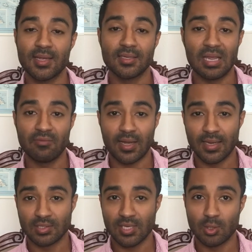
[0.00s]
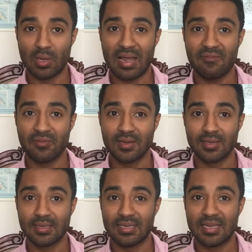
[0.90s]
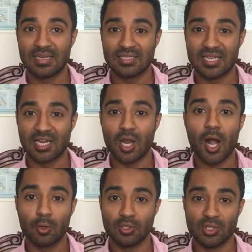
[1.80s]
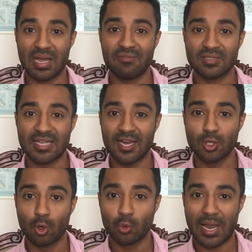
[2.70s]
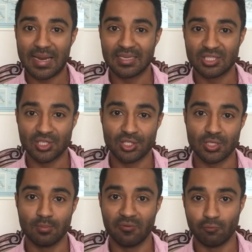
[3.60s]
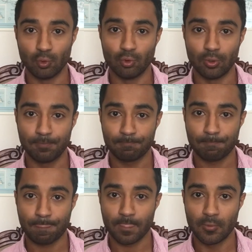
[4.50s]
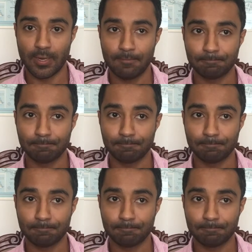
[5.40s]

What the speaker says: like David Icke said, you have a technocracy, you have a technocratic system of rule. Okay?